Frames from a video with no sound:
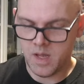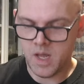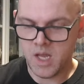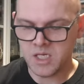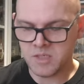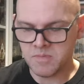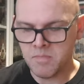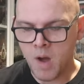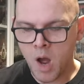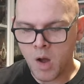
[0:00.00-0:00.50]

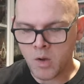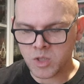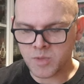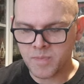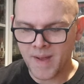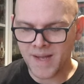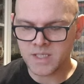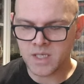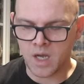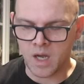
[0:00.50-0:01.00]
is miles
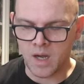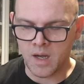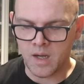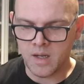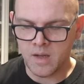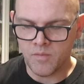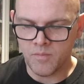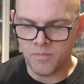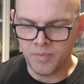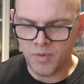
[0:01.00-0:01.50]
better.
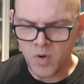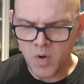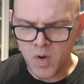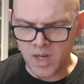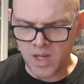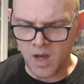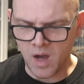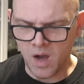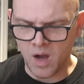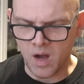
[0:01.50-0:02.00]

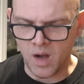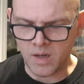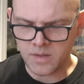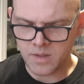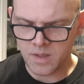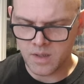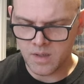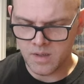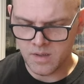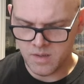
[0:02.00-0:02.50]
Brutally hard,